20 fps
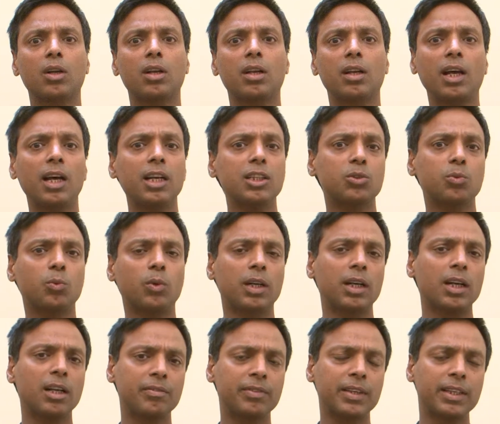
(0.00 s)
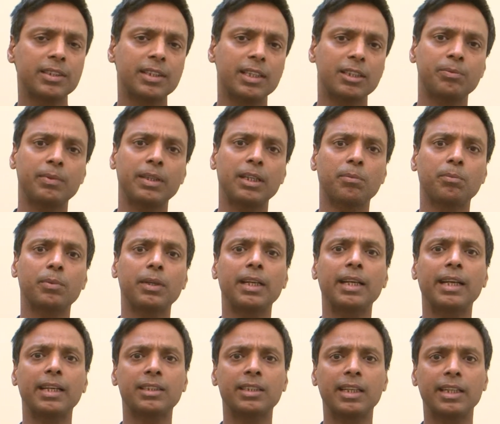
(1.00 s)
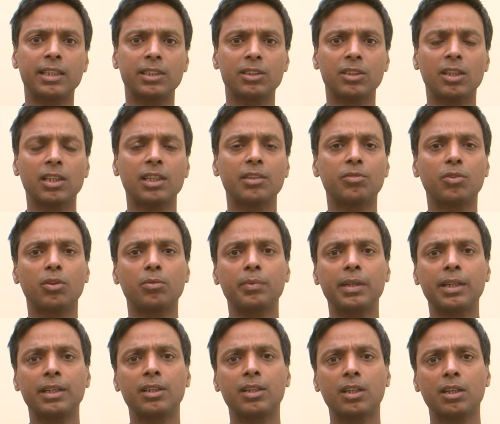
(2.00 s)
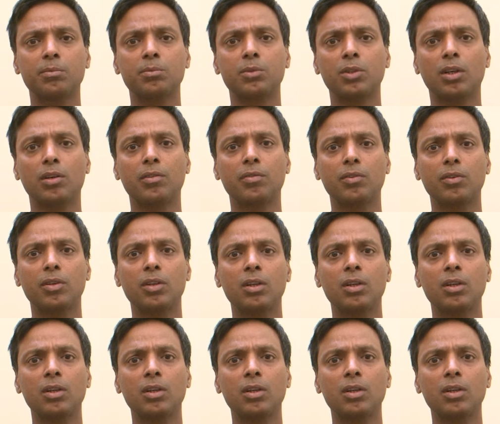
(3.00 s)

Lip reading: Last 1.5 years has been a pretty exciting journey for me in terms of